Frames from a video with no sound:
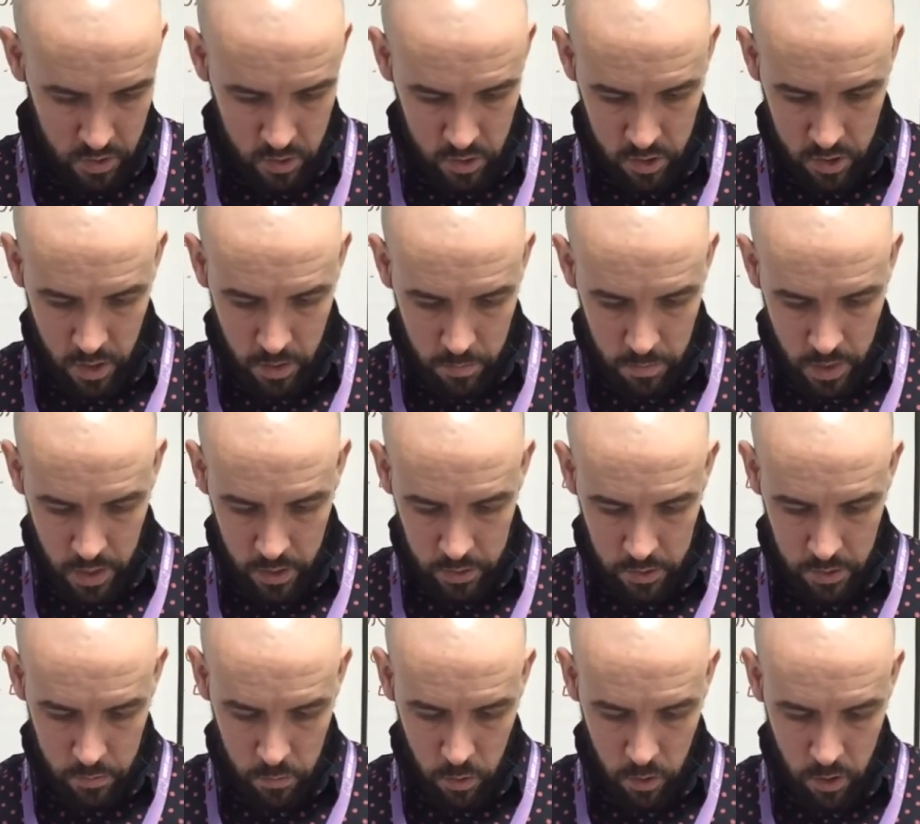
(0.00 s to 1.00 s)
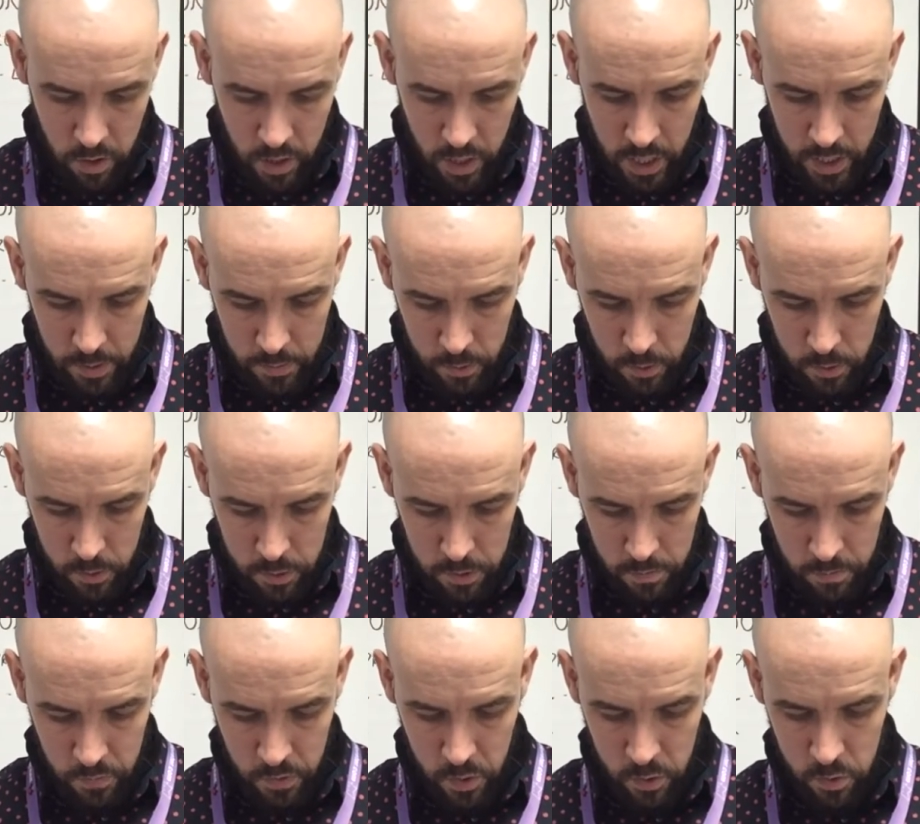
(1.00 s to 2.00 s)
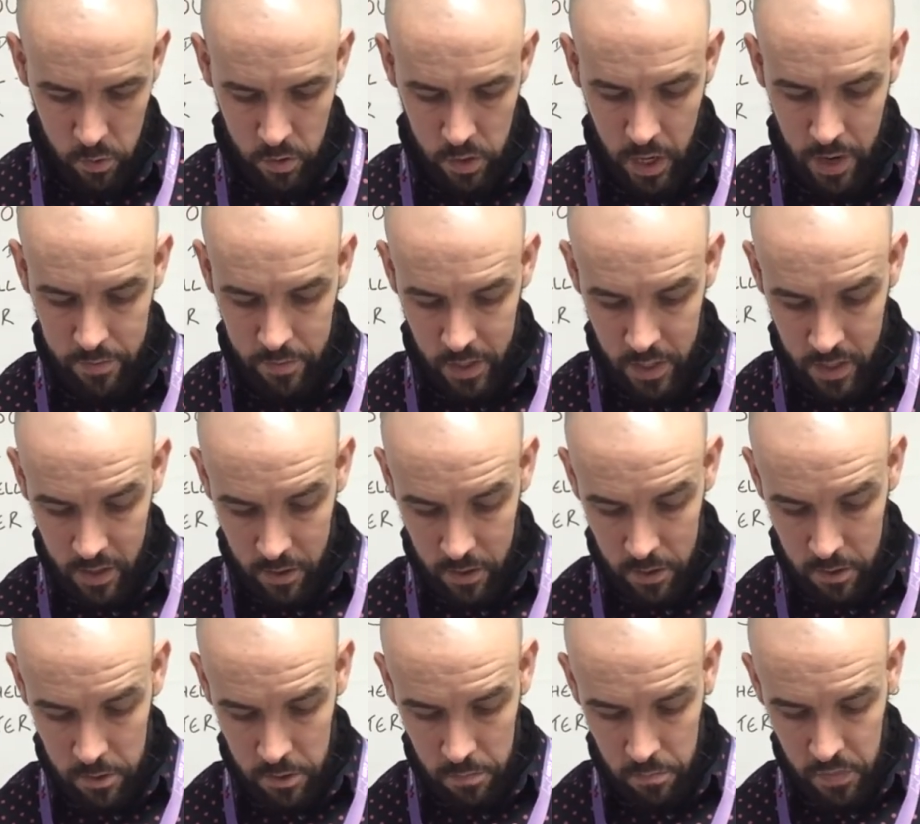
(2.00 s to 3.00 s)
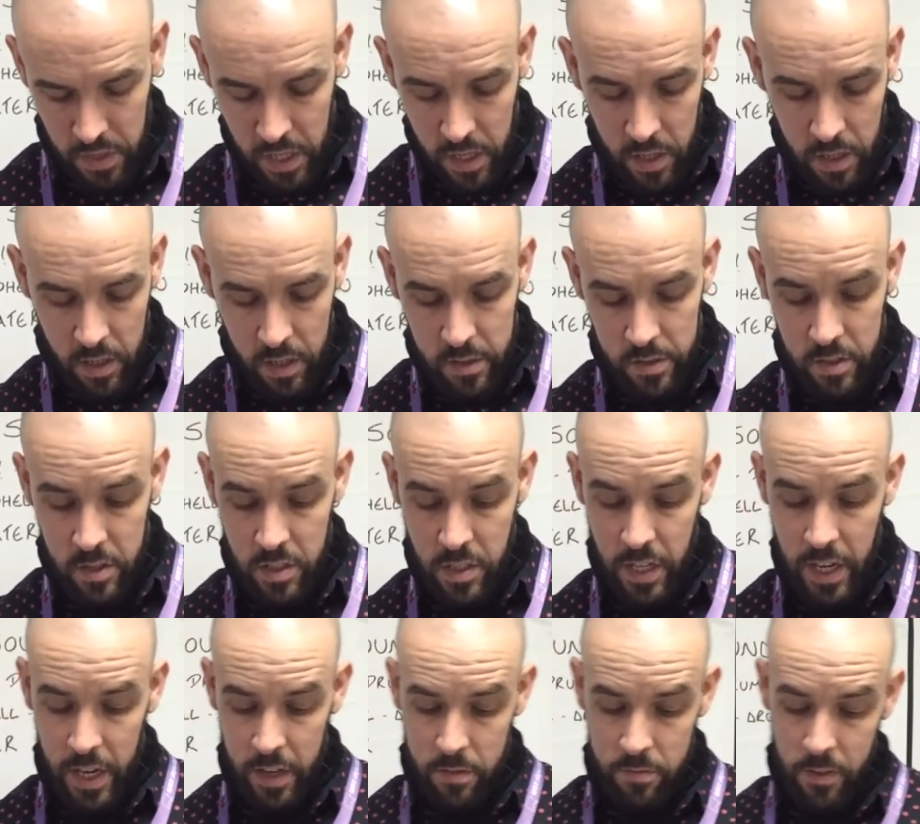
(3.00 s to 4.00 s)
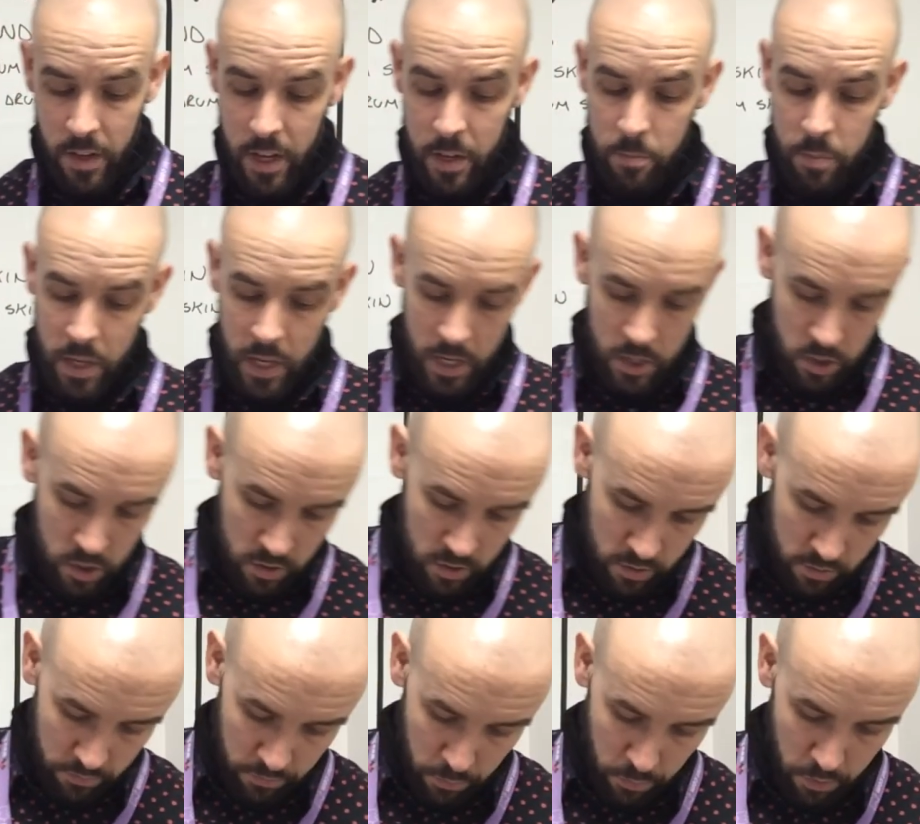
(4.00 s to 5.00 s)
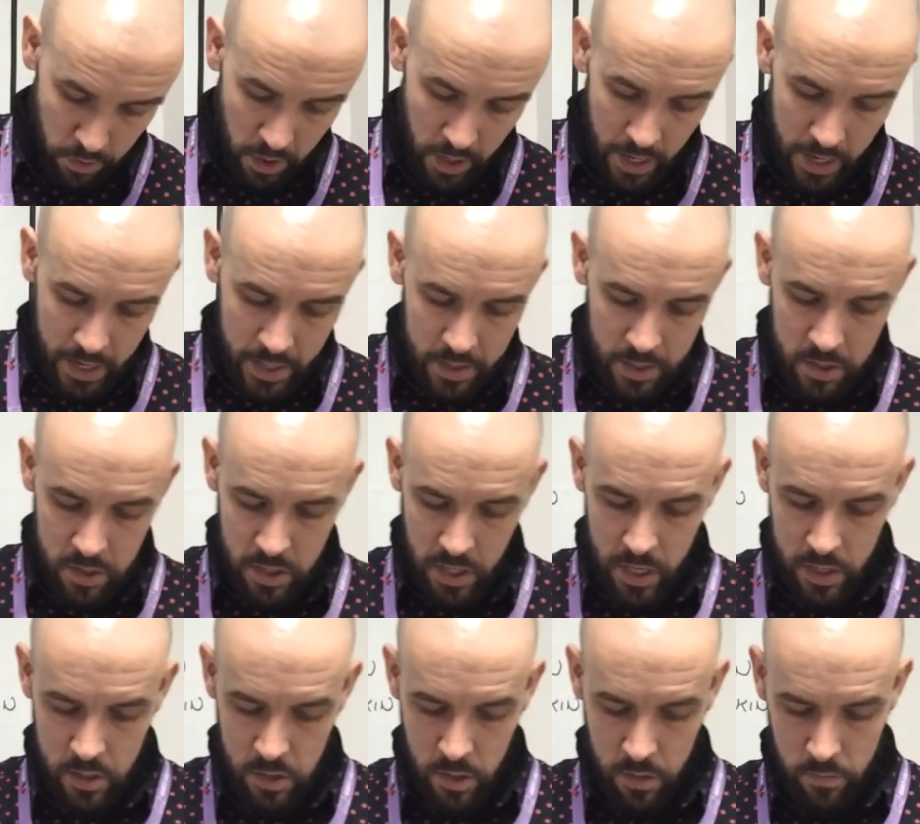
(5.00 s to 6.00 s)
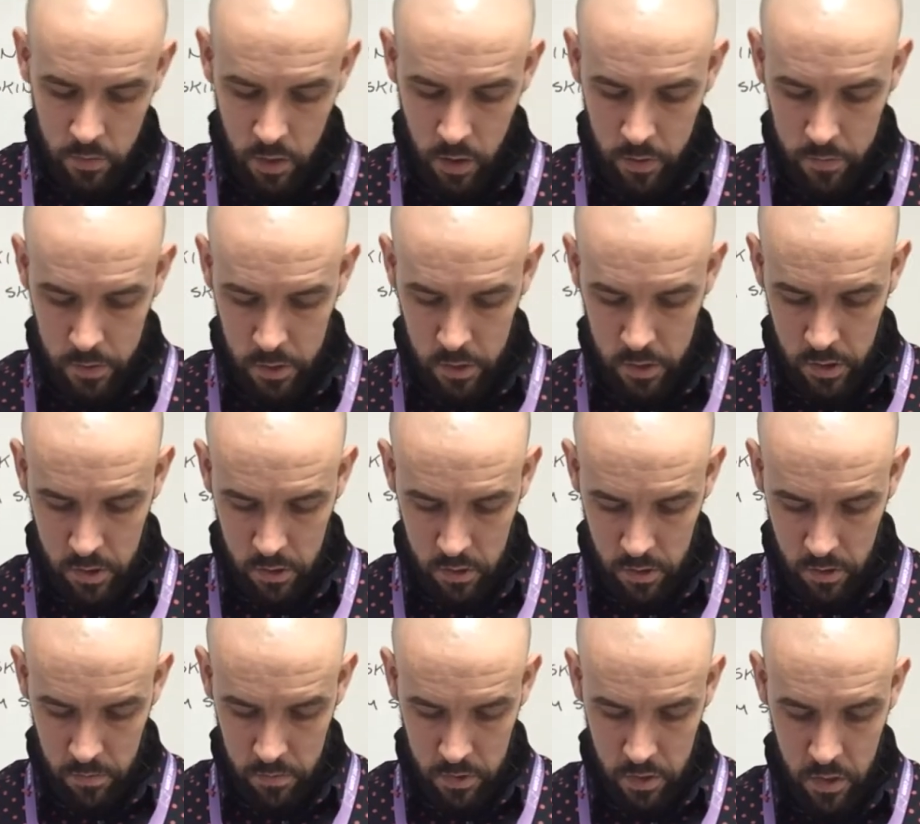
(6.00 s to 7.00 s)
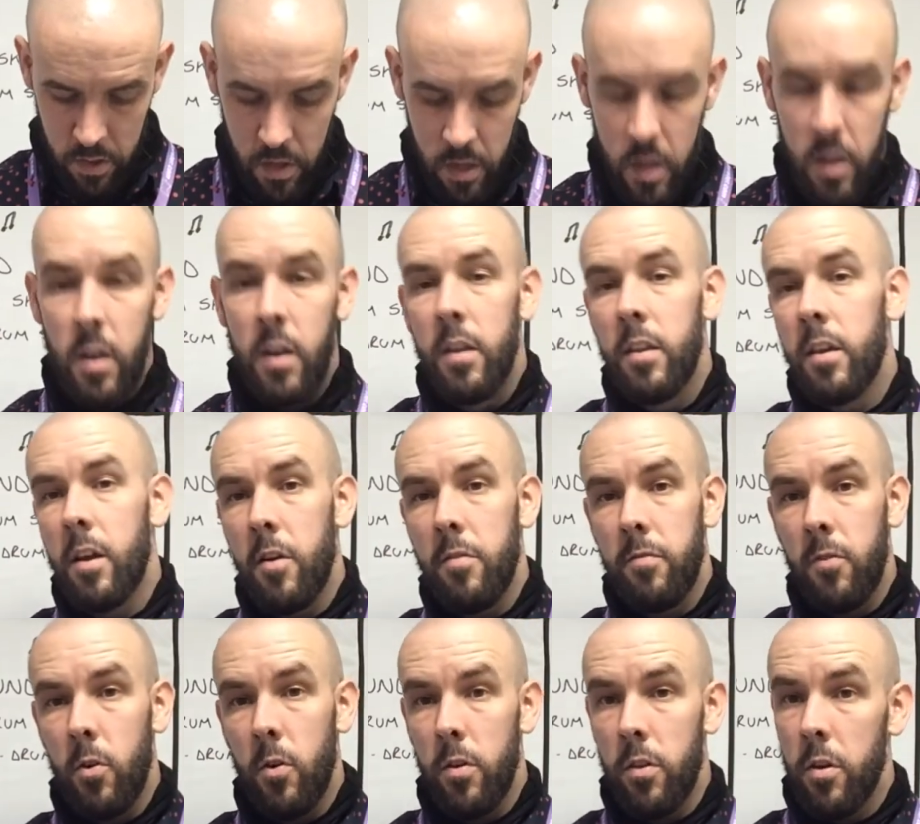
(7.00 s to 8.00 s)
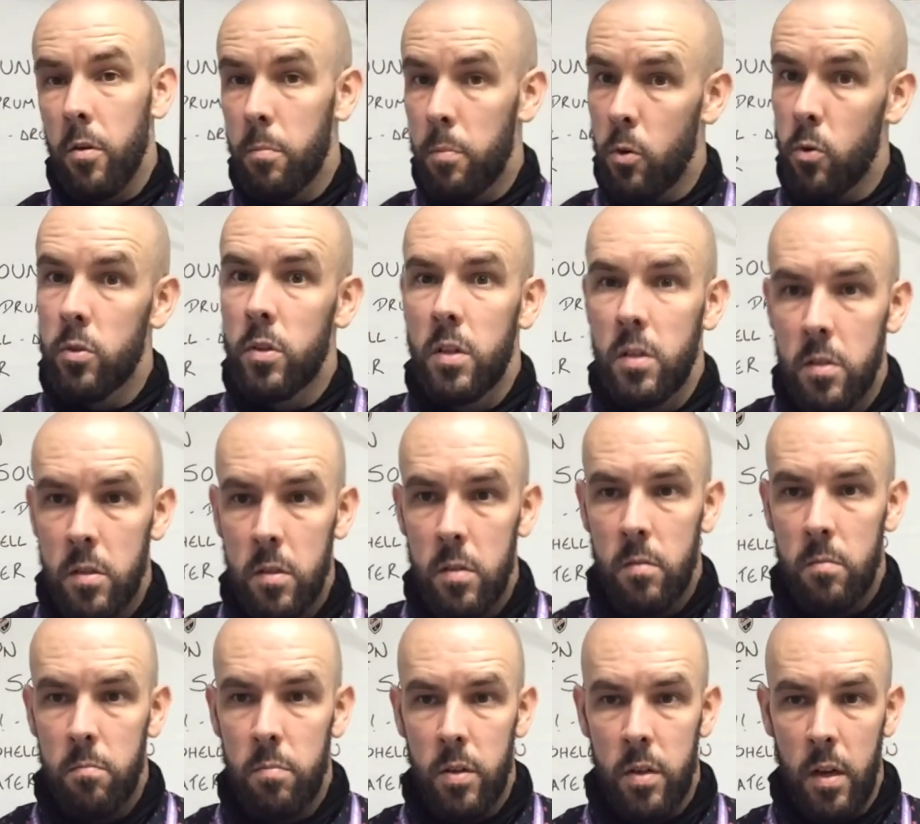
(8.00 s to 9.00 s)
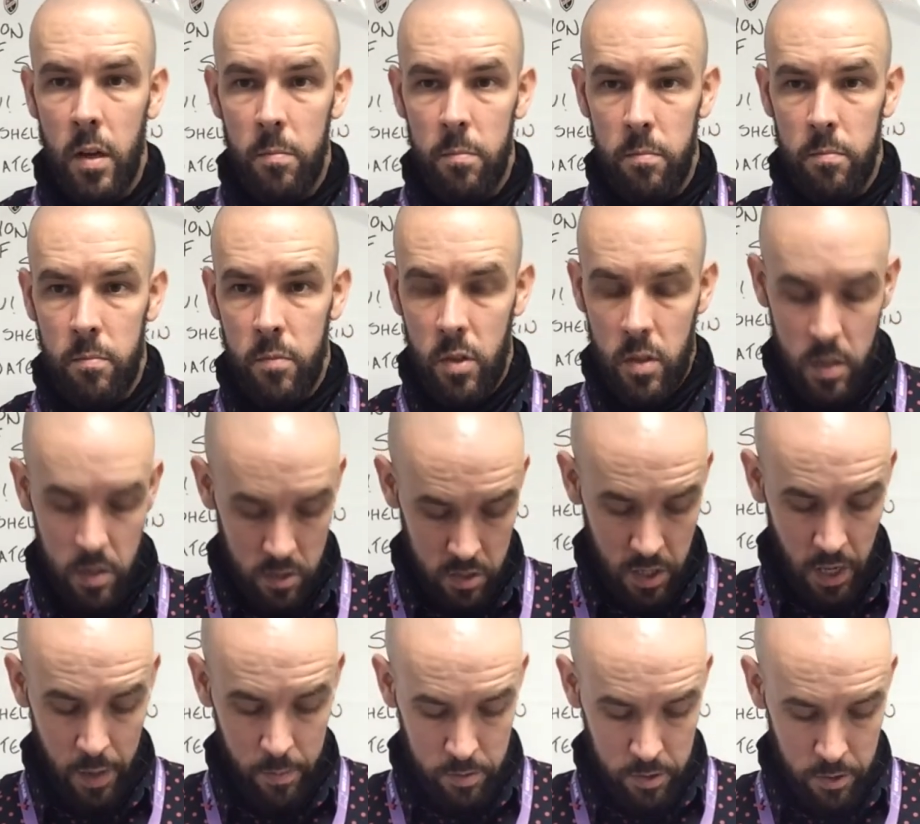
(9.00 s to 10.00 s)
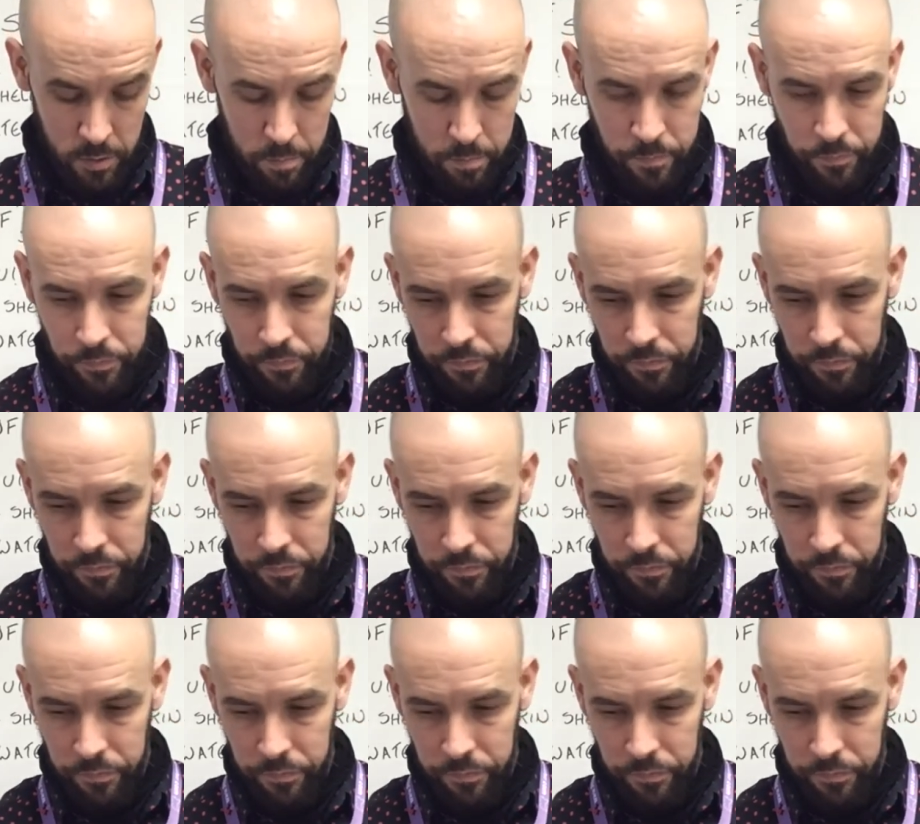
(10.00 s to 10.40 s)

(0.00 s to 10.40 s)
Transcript: Some underwater animals who don't have ears can detect vibrations through their highly sensitive nervous systems. Therefore, their bodies become the receptor.